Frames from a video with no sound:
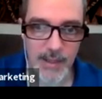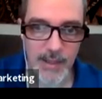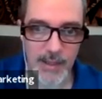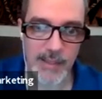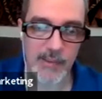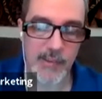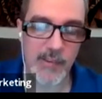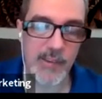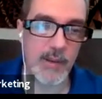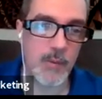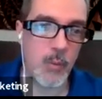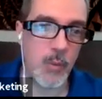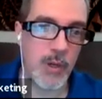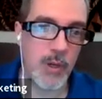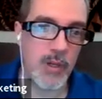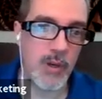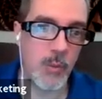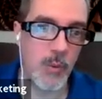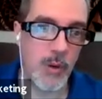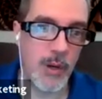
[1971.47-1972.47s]
That said
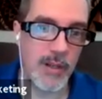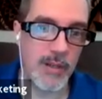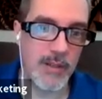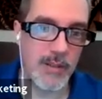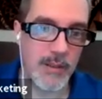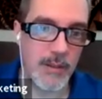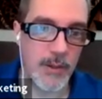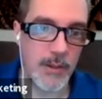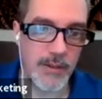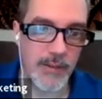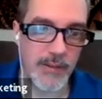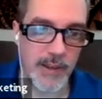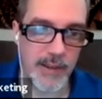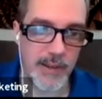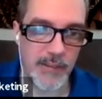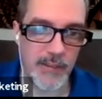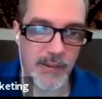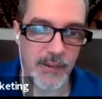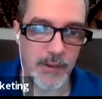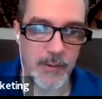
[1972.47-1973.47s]
101 30
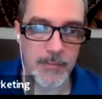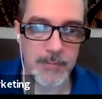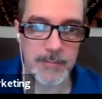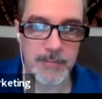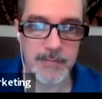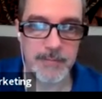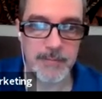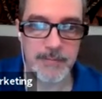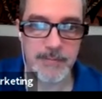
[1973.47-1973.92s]
seconds ago.